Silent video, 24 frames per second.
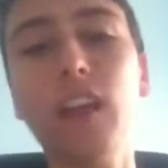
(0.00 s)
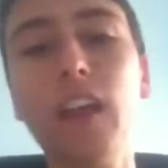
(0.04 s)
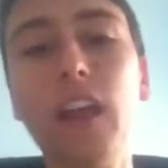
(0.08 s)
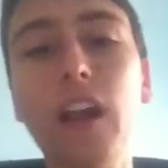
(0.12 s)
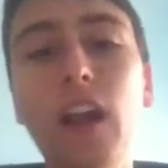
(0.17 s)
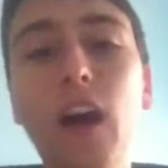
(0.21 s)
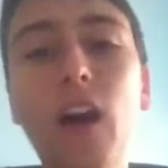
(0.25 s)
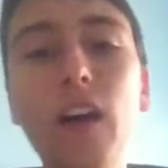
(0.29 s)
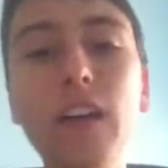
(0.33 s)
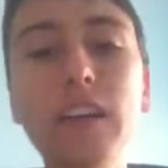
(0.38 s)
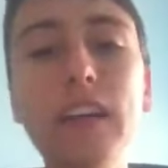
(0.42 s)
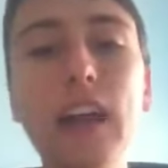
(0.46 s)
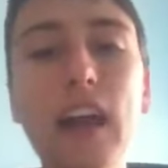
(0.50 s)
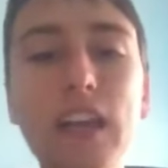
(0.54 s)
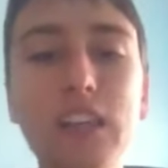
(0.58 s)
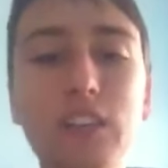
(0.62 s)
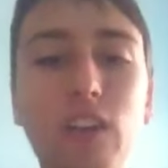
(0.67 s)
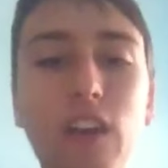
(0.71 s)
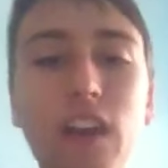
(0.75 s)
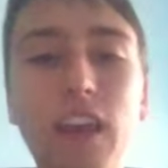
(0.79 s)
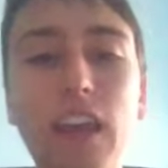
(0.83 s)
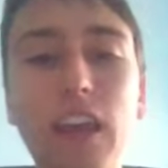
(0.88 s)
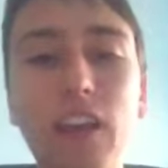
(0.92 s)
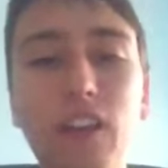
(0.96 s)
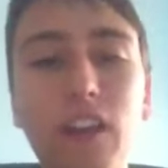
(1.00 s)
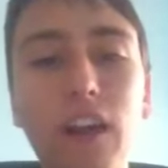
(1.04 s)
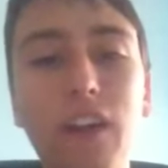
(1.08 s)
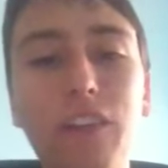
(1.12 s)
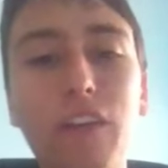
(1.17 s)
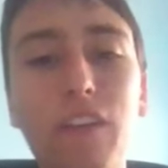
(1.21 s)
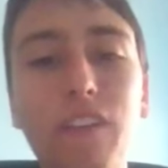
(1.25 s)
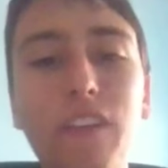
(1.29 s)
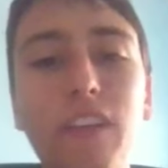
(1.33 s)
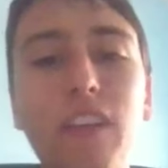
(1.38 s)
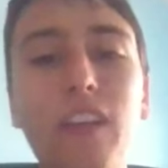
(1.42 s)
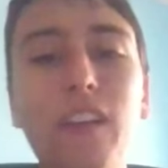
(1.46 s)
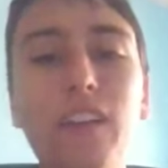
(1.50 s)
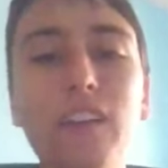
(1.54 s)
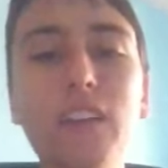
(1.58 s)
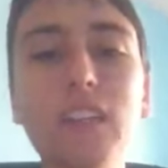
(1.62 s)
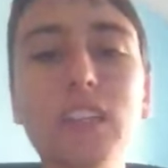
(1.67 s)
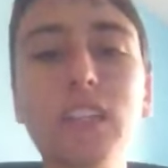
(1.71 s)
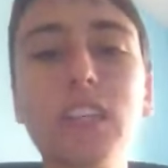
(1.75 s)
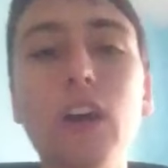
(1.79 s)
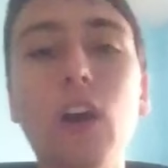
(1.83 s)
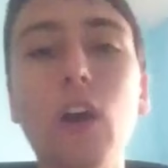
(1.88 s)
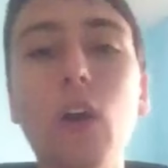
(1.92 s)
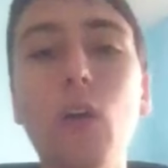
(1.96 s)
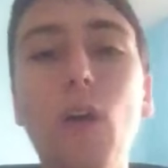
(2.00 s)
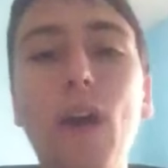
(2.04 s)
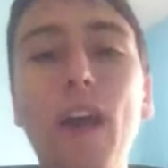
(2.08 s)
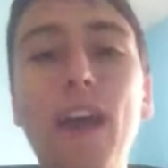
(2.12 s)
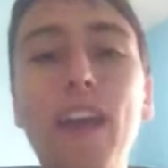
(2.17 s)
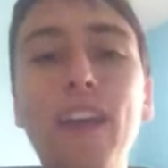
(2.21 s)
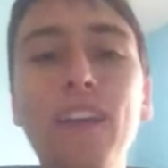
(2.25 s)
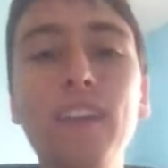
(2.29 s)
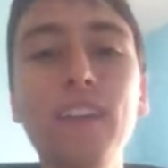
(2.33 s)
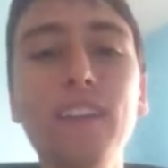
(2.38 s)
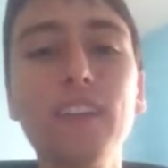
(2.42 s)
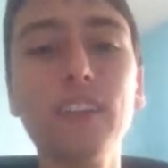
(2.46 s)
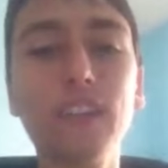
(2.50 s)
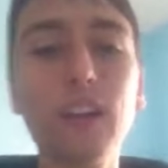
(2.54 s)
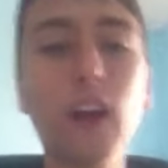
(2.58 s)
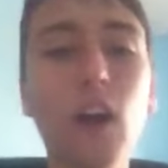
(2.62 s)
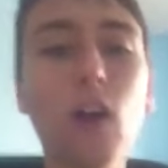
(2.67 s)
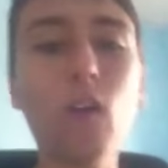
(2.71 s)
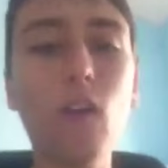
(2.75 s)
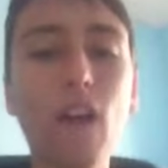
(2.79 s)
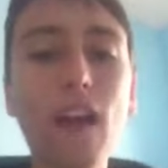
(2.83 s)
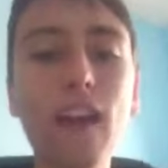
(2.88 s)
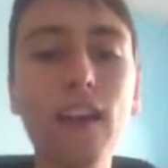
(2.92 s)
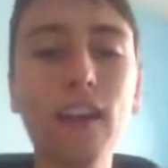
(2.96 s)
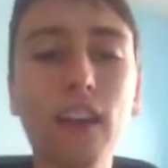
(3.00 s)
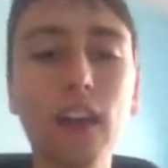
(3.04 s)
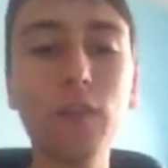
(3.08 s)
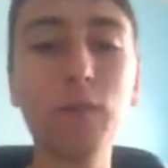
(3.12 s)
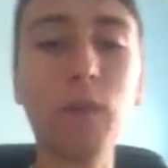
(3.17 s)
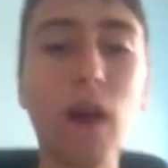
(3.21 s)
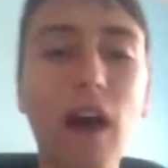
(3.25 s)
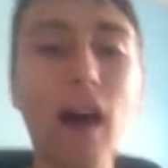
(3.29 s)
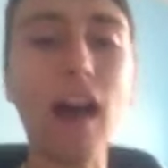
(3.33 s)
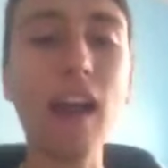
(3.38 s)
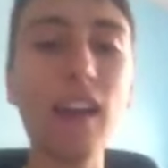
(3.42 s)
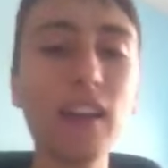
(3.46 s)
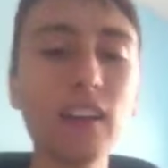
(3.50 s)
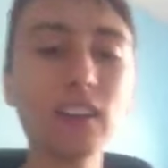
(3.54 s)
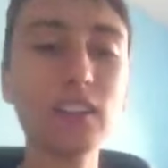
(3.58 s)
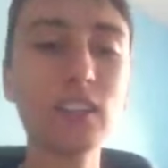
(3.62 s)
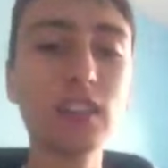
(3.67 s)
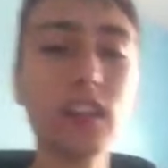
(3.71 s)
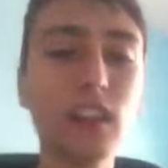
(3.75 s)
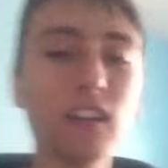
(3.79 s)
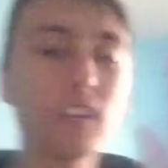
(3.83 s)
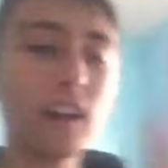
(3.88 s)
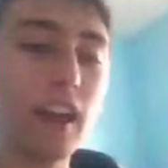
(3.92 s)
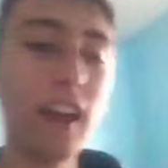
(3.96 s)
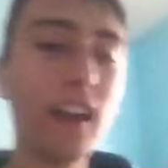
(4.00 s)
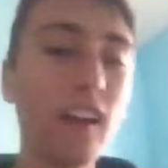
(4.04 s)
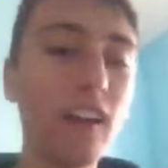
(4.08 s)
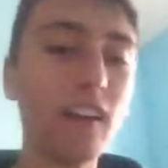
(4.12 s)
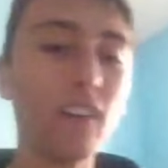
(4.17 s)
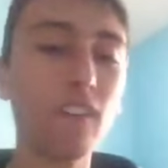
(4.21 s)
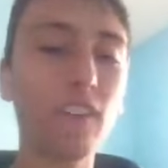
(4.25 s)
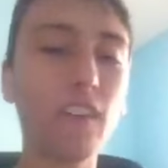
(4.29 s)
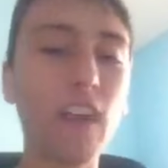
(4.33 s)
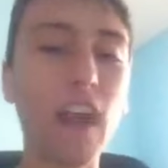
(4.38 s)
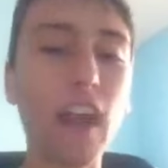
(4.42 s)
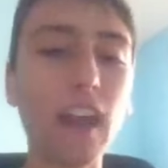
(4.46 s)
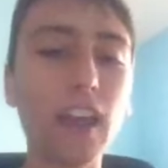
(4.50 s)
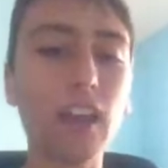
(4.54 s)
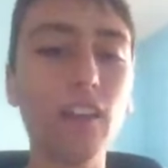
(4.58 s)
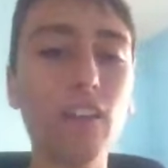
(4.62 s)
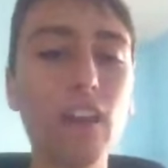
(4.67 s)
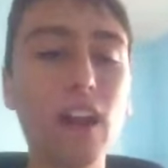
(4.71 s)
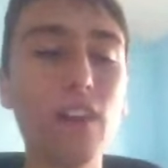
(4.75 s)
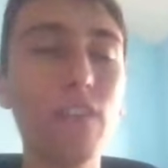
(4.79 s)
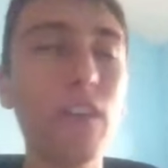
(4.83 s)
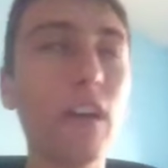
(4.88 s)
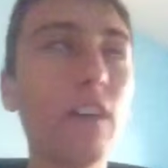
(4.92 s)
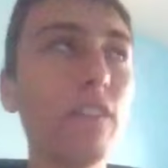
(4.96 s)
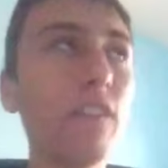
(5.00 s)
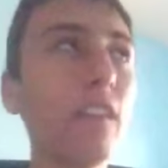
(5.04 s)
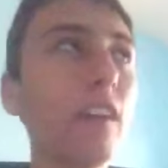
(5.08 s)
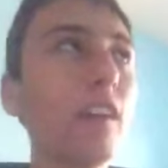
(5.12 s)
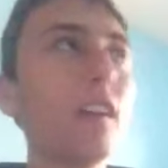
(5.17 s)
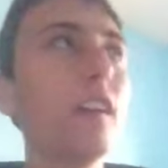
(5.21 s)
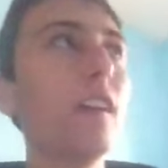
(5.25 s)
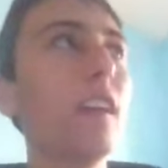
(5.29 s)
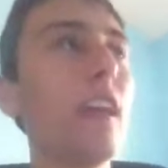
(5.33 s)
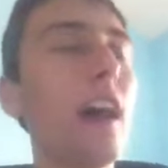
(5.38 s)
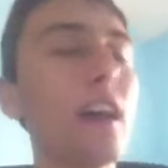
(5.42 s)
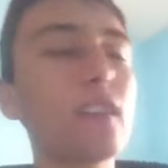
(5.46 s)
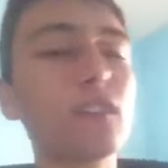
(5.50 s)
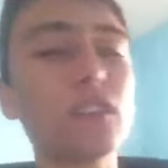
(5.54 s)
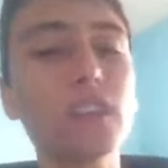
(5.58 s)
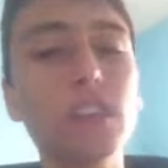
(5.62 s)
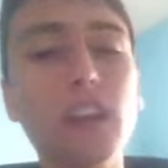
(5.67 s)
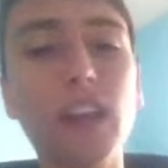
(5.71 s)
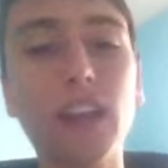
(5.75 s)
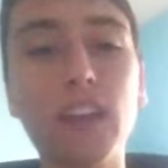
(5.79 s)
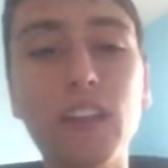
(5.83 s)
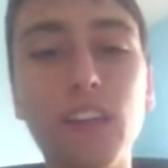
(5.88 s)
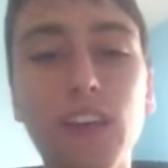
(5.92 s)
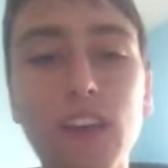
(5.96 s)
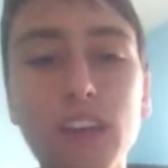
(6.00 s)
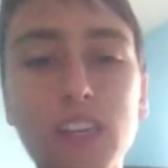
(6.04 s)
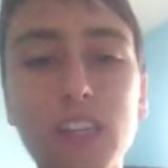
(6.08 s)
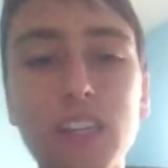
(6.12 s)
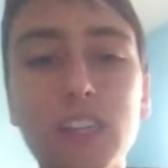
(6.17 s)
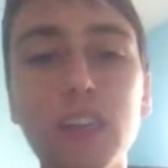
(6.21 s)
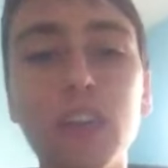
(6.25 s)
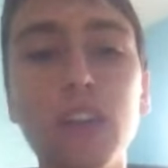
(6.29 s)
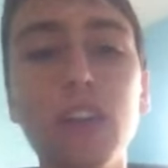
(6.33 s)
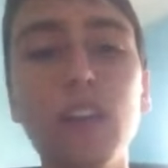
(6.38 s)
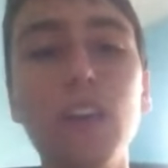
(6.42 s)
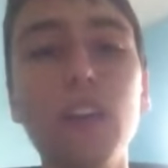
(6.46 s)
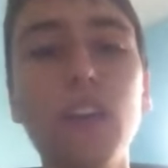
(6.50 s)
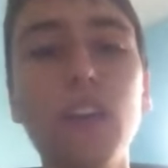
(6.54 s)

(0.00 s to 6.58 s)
And all you guys want to get rid of him, just go away. Go away. Goodbye. See you later. We're not getting rid of him. That's ridiculous.